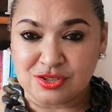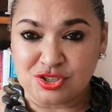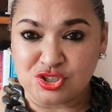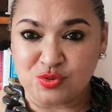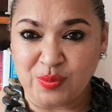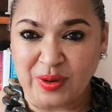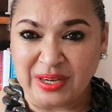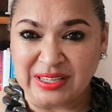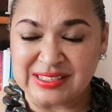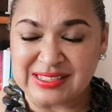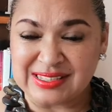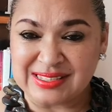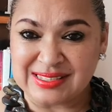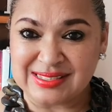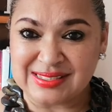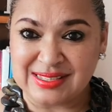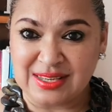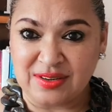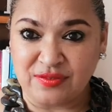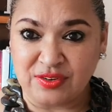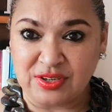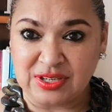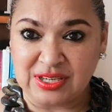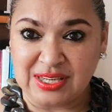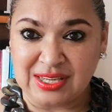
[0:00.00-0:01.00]

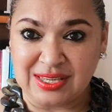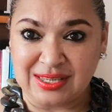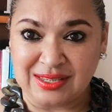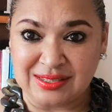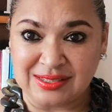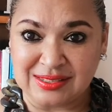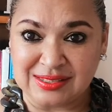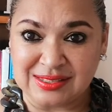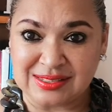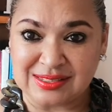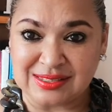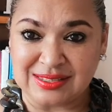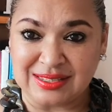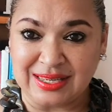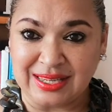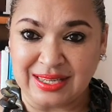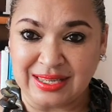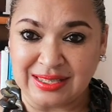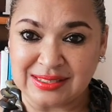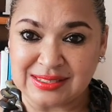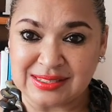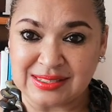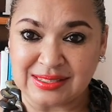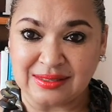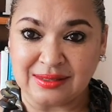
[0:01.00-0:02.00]
27 years
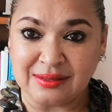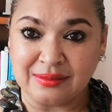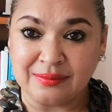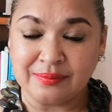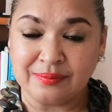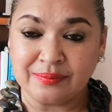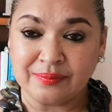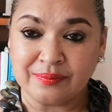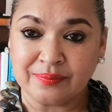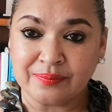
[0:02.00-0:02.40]
later,